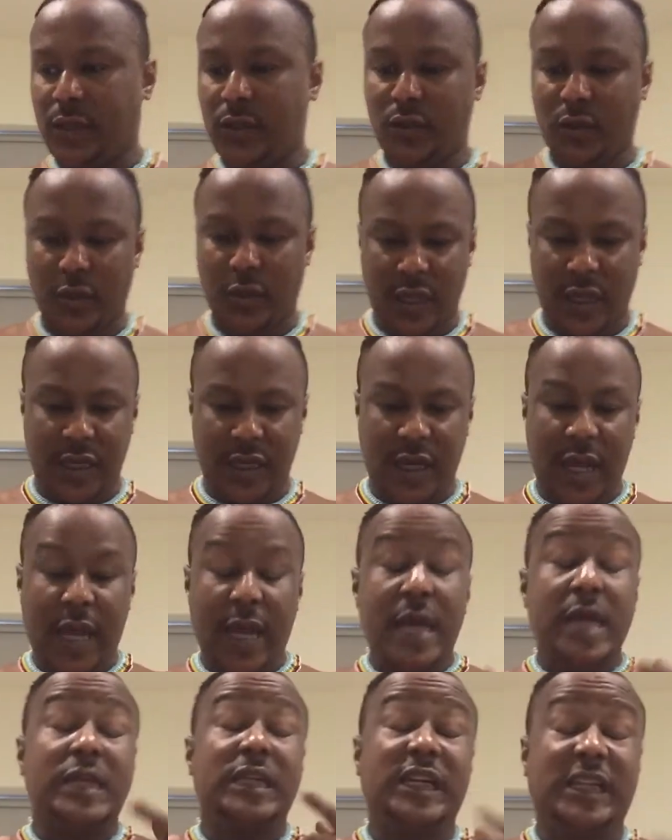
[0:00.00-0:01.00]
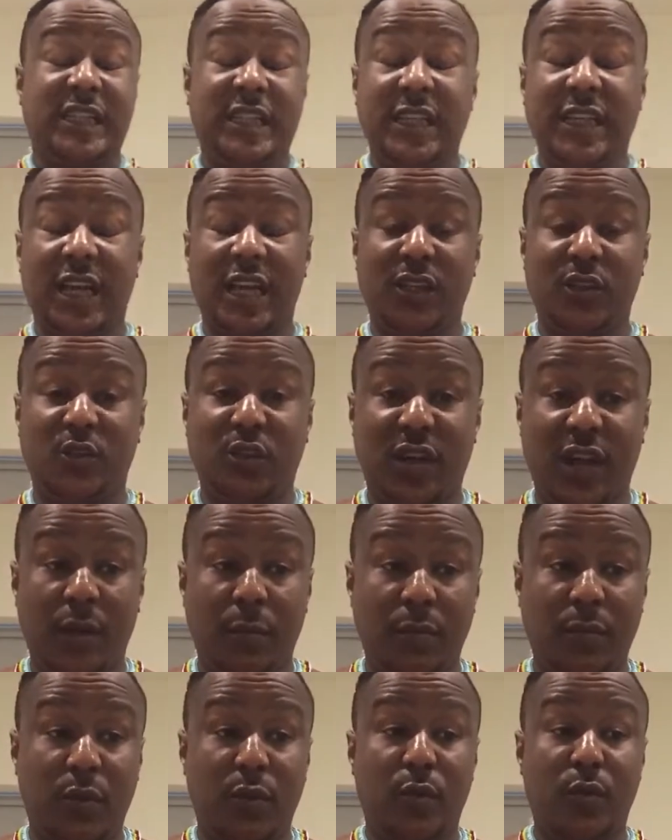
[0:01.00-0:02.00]
so that just in case you
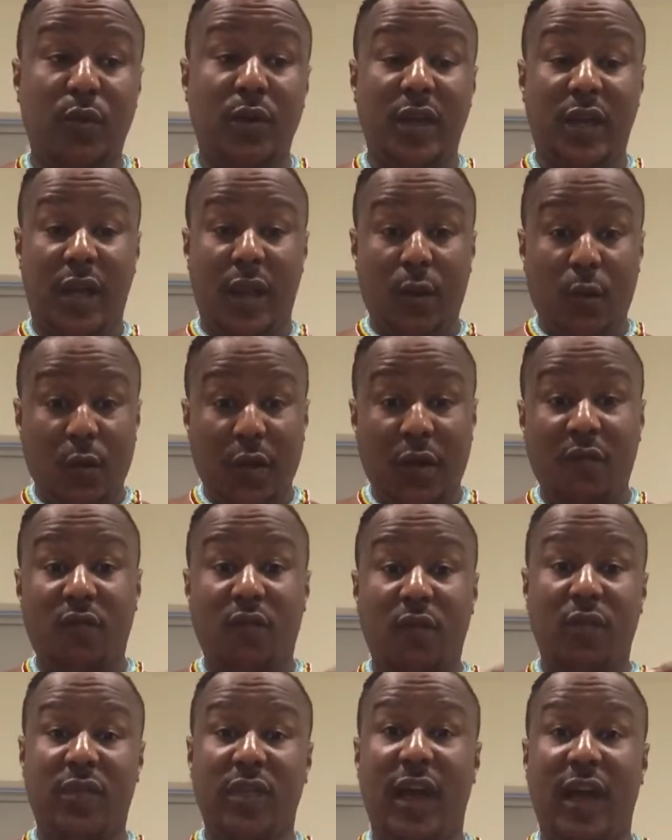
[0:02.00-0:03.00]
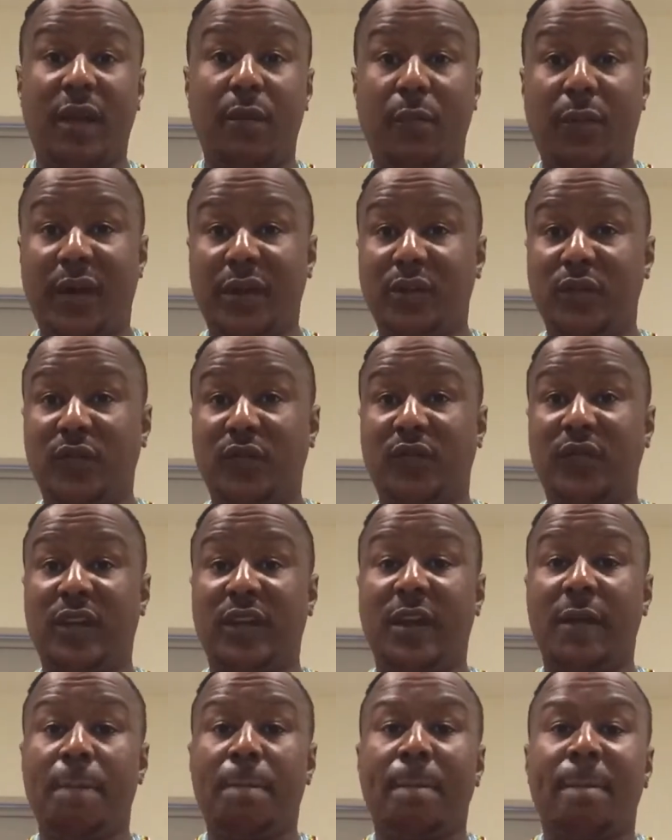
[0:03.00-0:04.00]
came through here looking for that part of
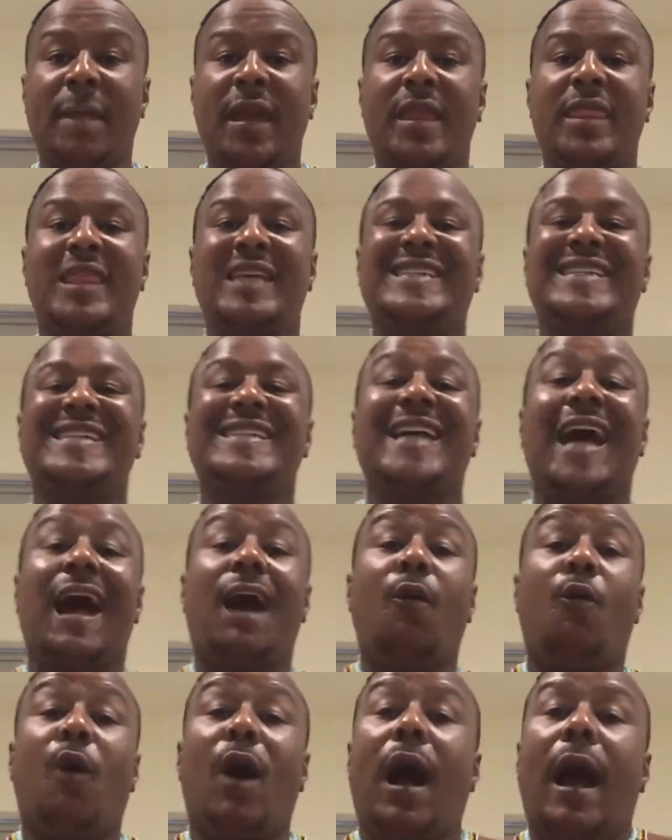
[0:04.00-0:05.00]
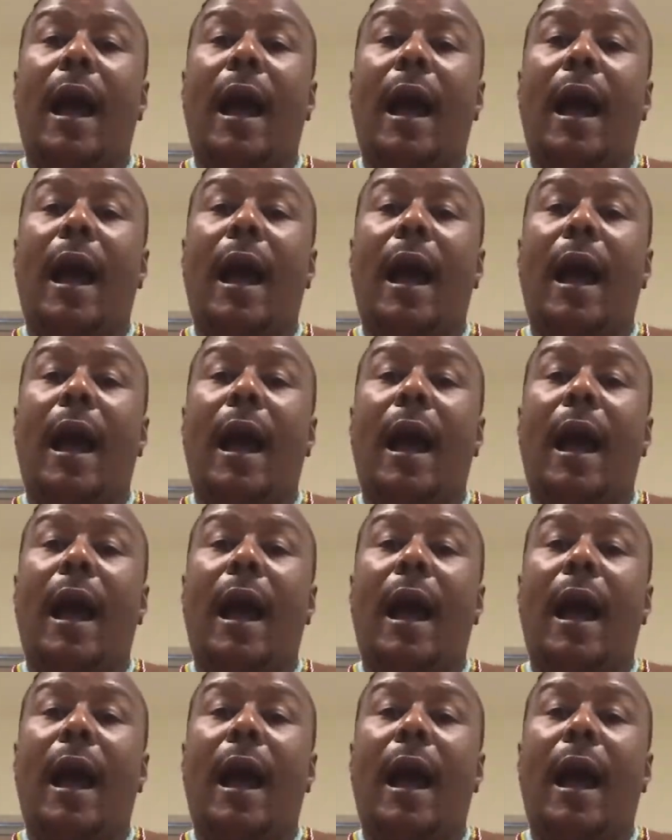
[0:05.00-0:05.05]
it, this is how